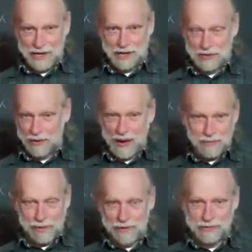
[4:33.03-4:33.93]
So I
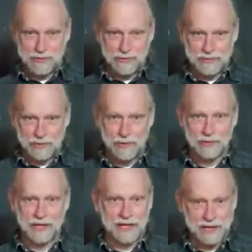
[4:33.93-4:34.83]
went through the whole
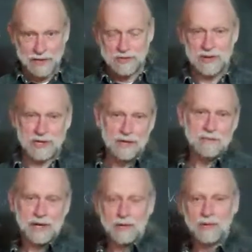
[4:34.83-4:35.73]
thing, and it's in
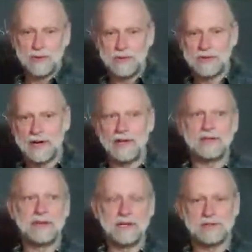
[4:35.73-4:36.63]
my course. I
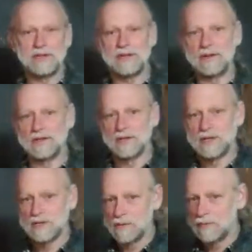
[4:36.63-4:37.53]
think it's there as a,
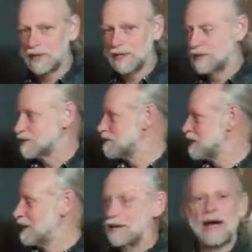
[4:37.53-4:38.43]
as a playlist.
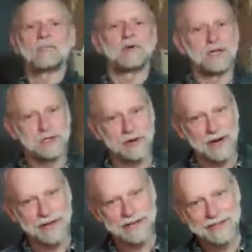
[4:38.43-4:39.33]
I'm going to
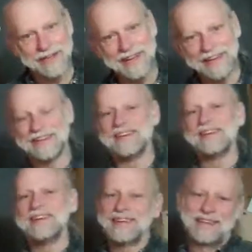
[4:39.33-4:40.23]
try it again,
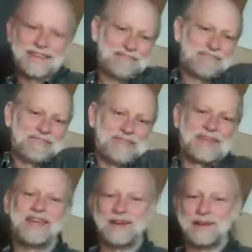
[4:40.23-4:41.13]
and
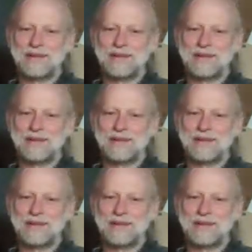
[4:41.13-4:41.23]
yeah,